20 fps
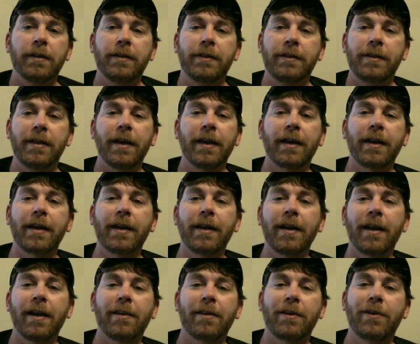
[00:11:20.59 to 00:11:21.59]
Take it
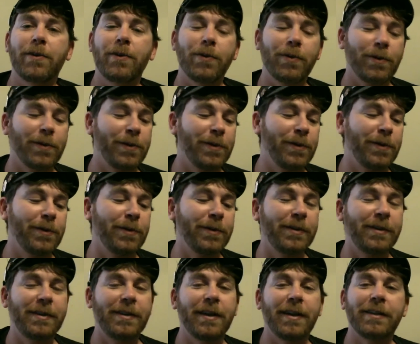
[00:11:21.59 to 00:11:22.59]
out of the corner
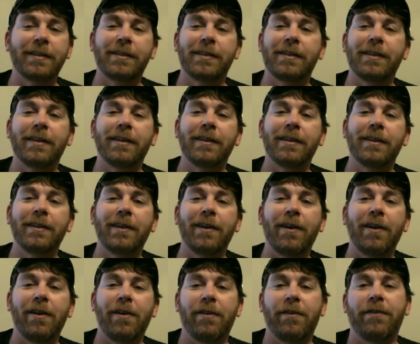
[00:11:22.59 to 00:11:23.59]
and dust it
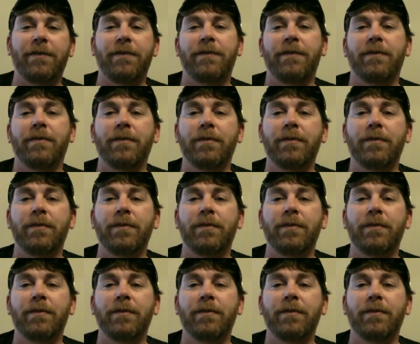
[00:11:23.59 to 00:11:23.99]
off.